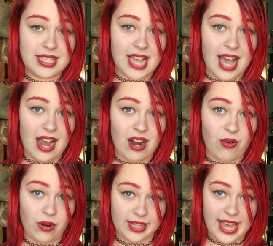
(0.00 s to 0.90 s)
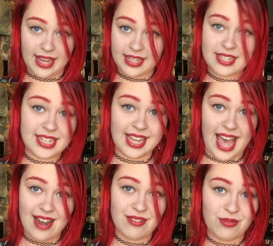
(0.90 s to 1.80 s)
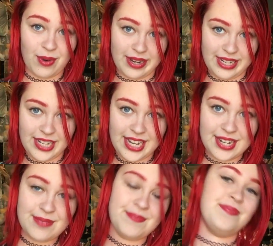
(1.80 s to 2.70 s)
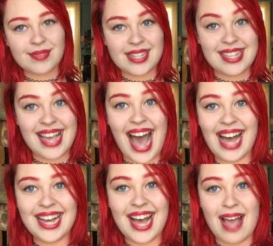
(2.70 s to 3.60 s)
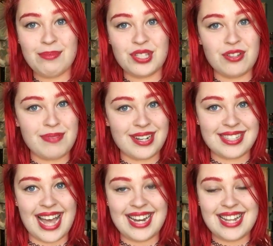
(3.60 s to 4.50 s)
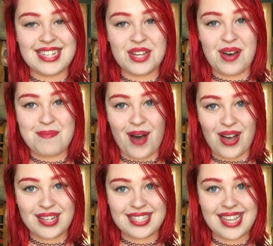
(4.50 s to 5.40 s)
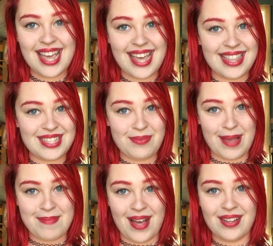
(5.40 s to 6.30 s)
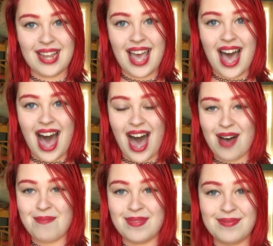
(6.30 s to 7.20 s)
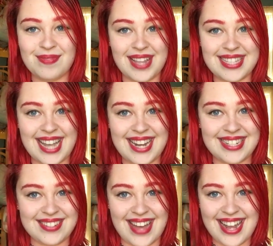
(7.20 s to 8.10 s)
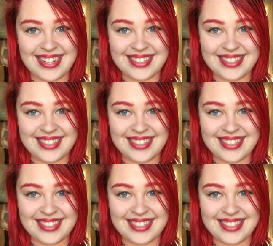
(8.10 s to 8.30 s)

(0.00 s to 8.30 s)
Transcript: air or kick to get where you need. So yeah, I'm super excited to unbox this weight belt. Let's get into it.